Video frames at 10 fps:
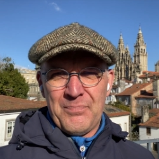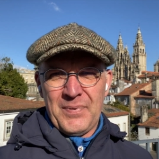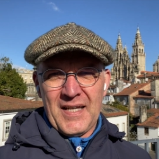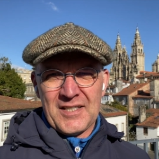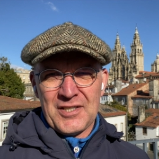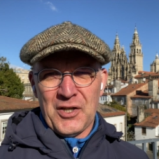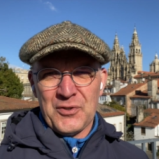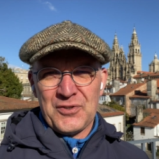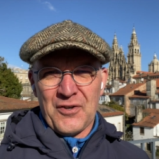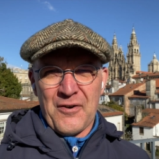big
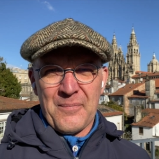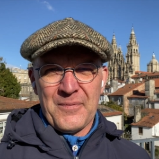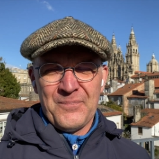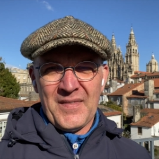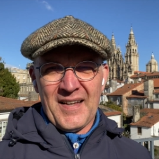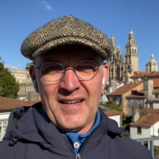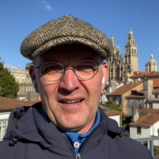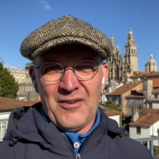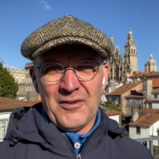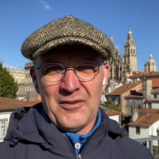snowstorm
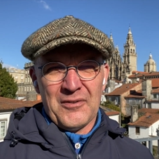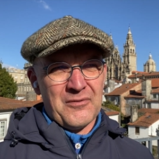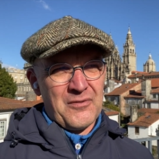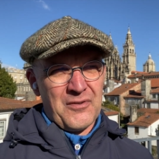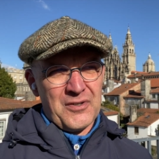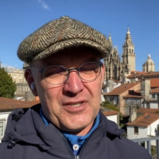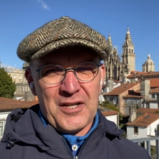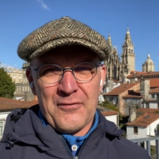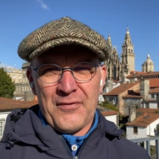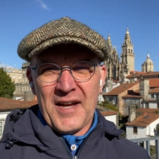on
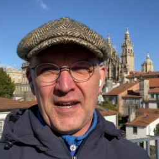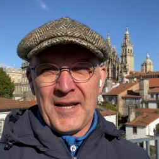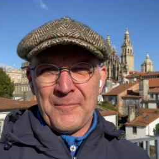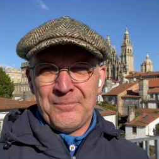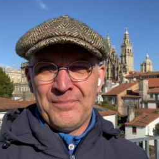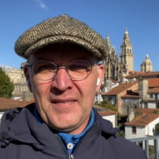Thursday or Friday,